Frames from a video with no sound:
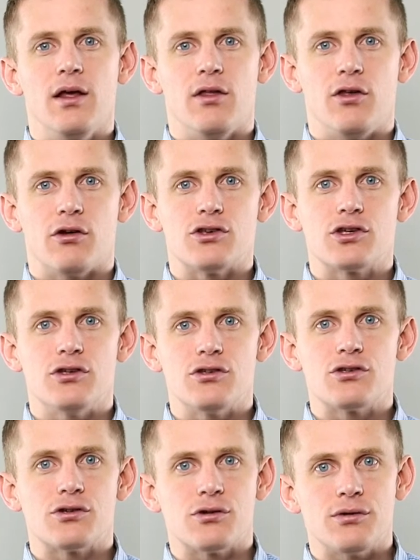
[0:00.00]
There is
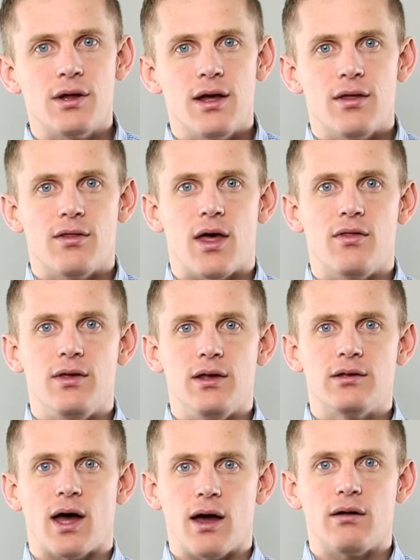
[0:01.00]
concern that the
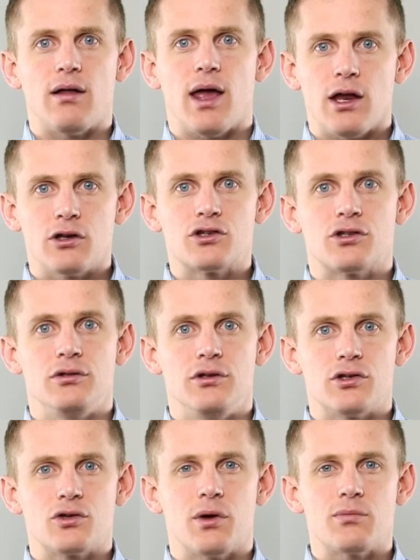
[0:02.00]
title and
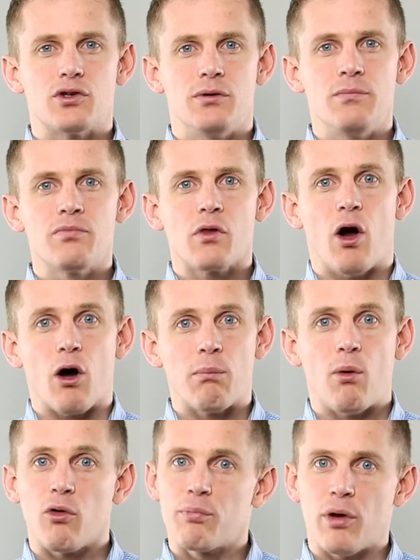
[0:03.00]
description are
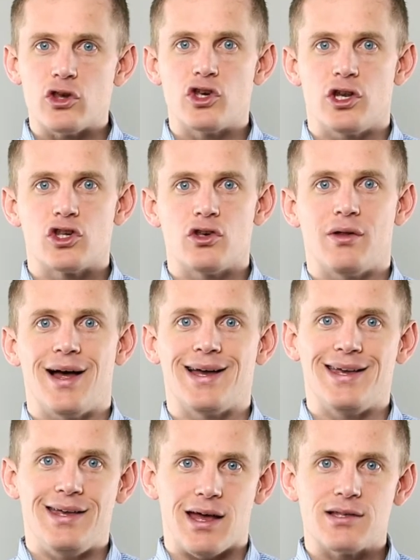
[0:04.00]
both prejudicial
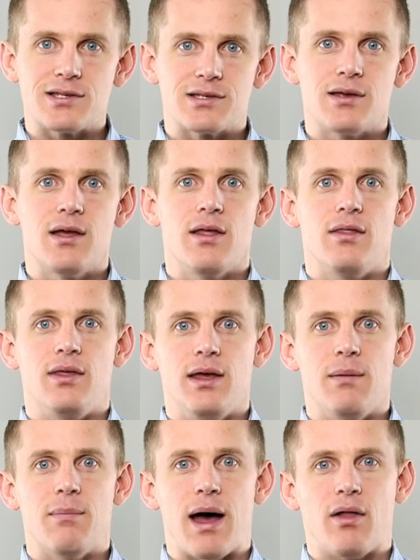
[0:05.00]
against
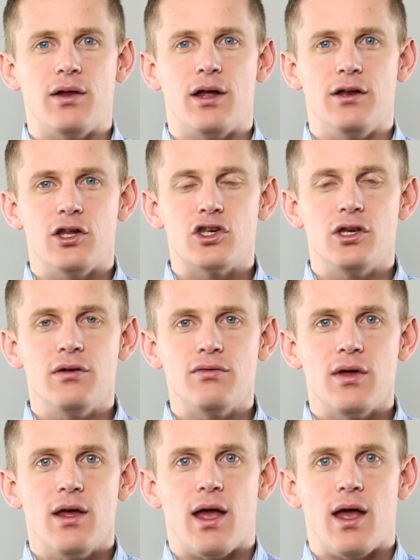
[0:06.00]
the ballot initiative,